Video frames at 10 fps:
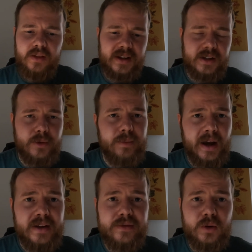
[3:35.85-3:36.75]
they don't
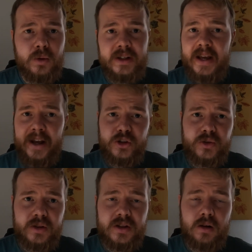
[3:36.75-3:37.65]
pay for the
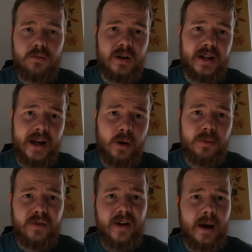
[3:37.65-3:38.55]
extras that really
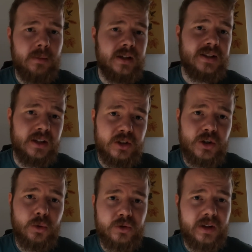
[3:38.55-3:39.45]
help the families and the
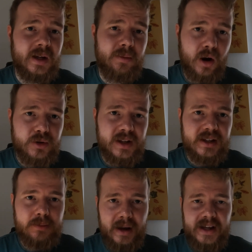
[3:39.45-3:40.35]
children in the
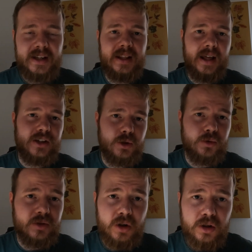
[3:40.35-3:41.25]
process, making it that
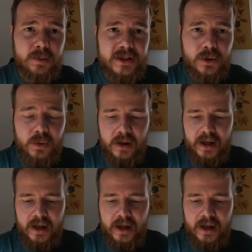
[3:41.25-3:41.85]
children's hospital.